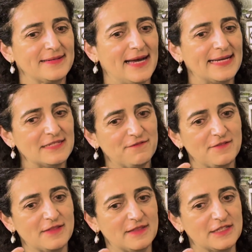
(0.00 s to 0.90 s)
kind of
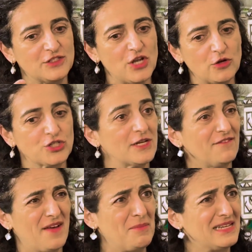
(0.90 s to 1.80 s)
this notion
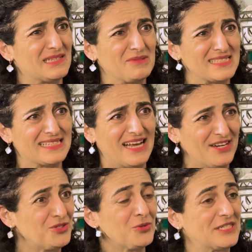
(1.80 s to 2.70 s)
of feminism is
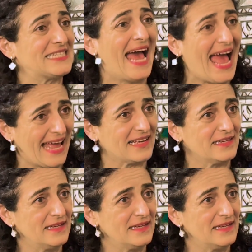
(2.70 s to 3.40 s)
under attack.